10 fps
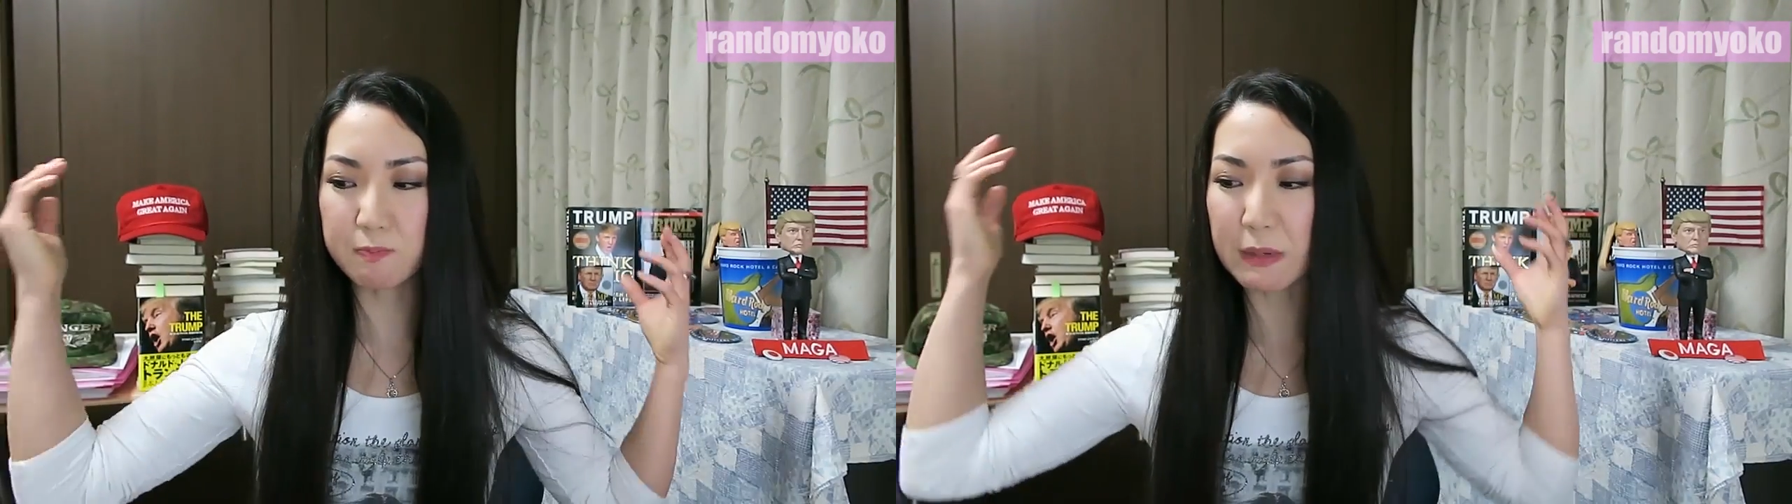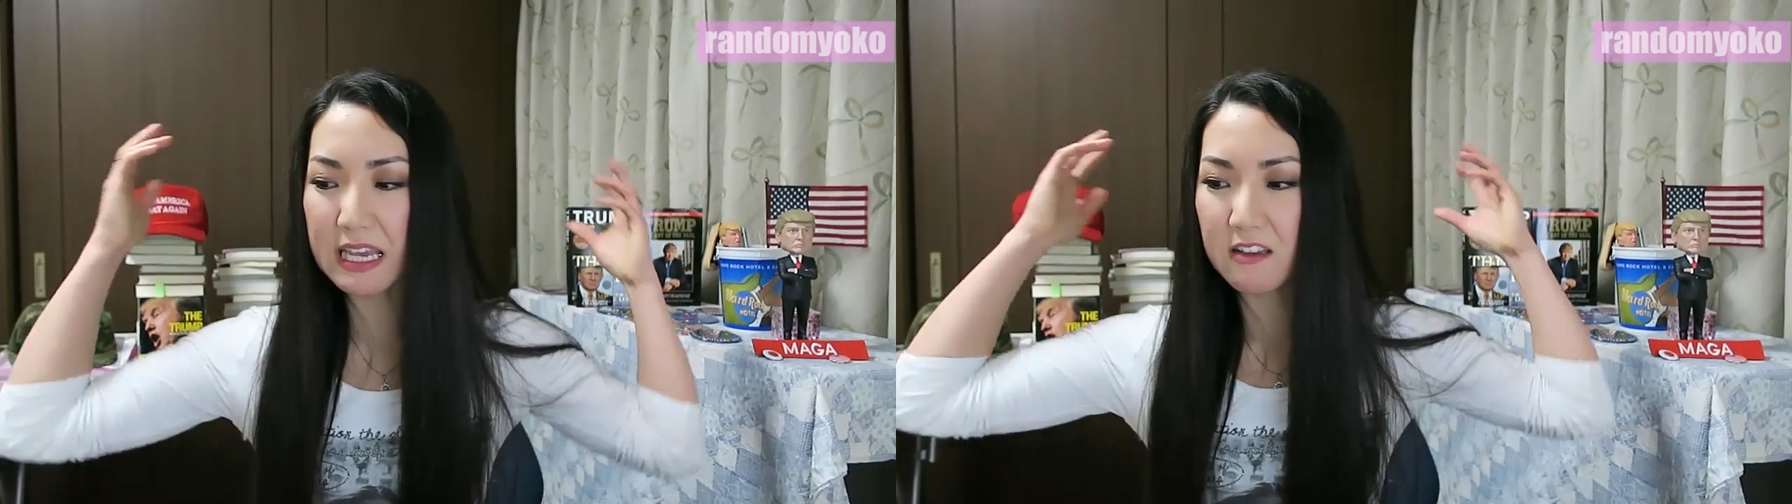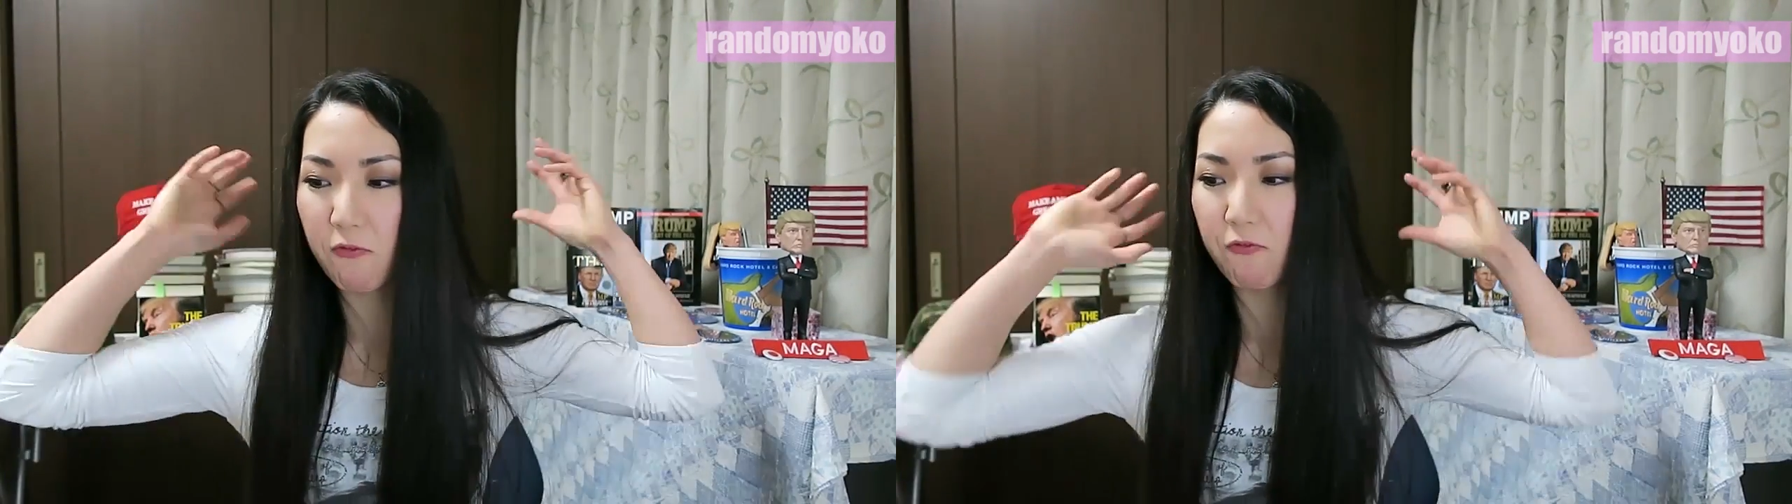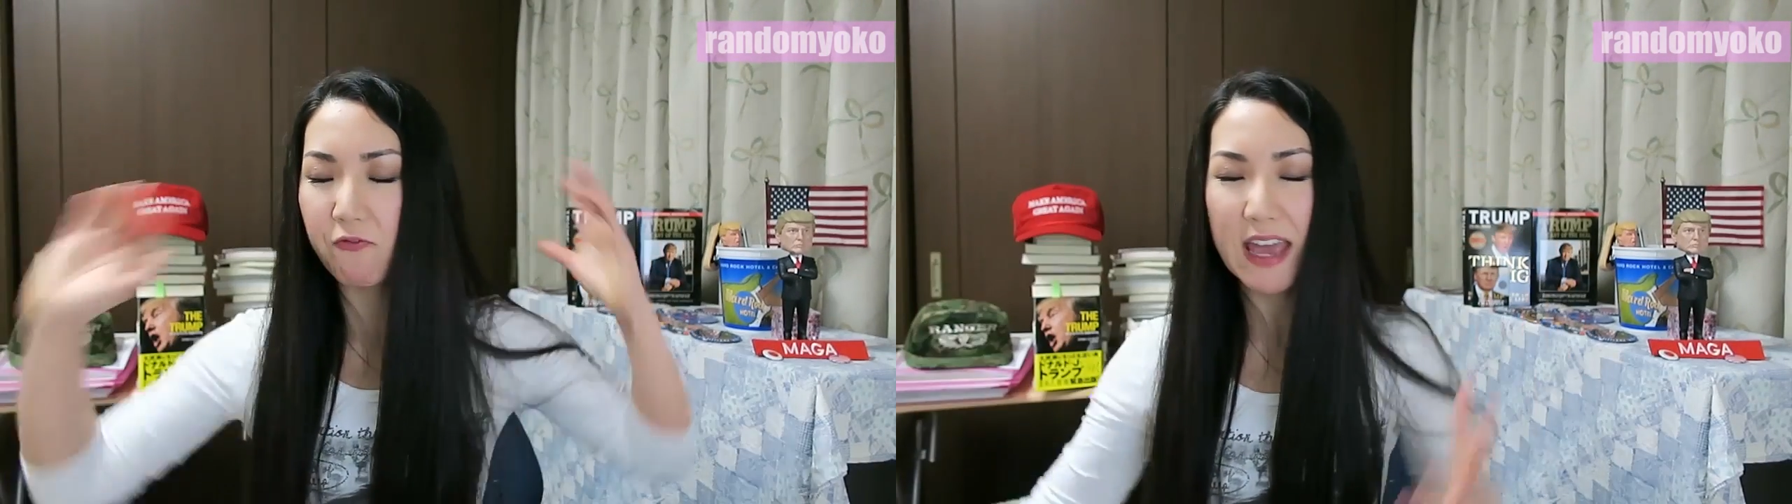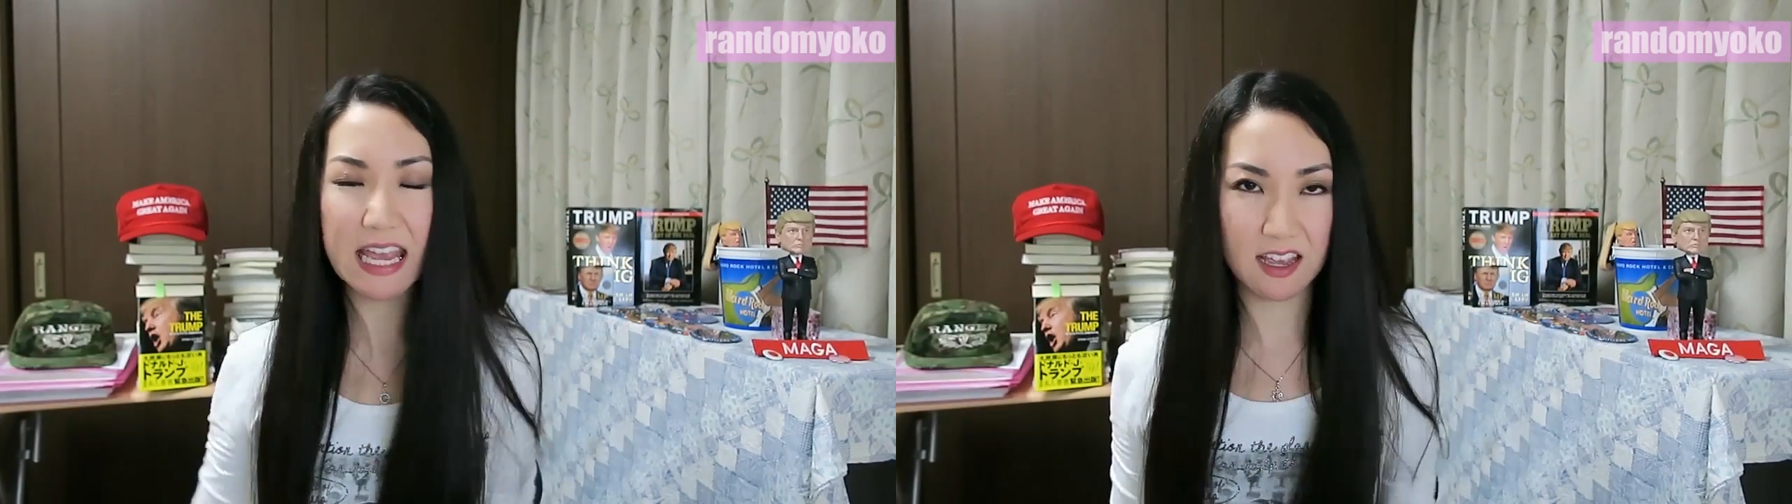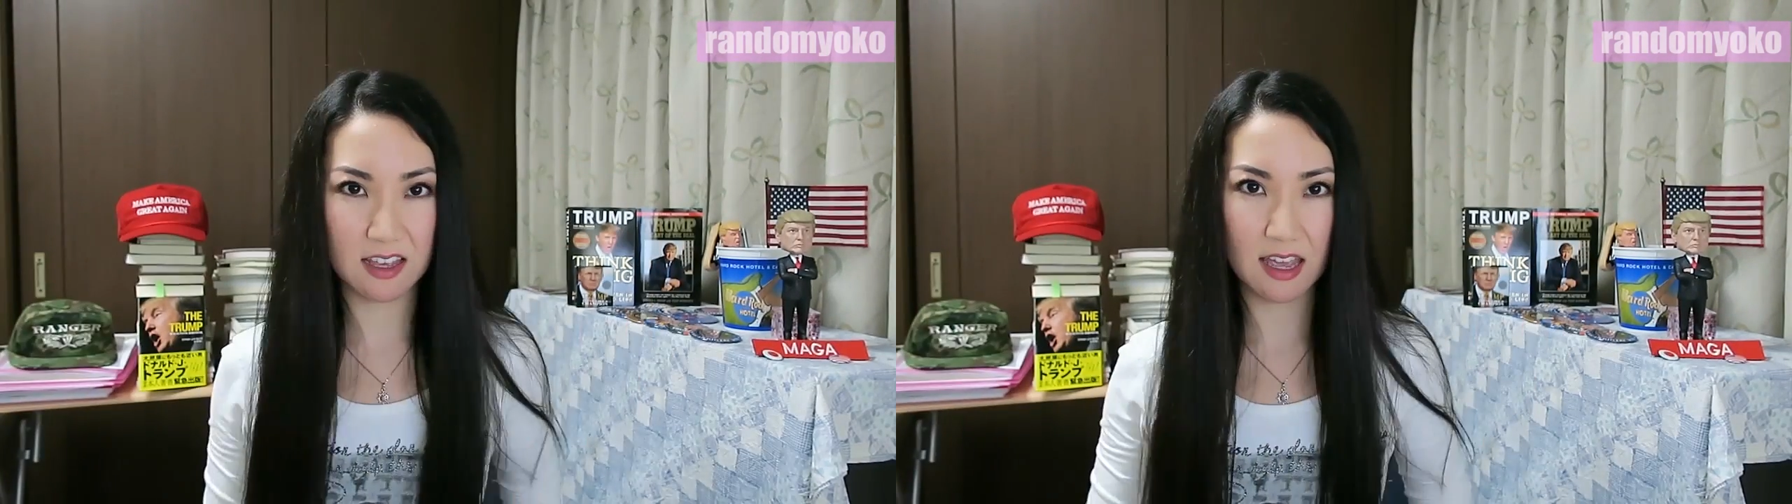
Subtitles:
being fake,